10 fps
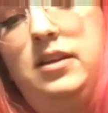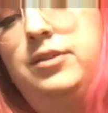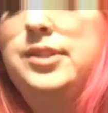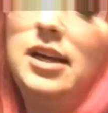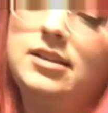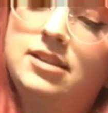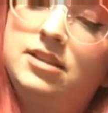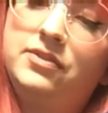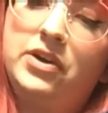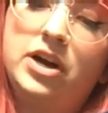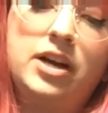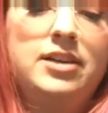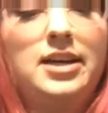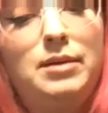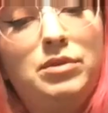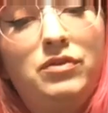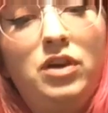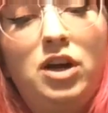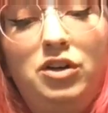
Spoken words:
sizes of yarn and types of yarn.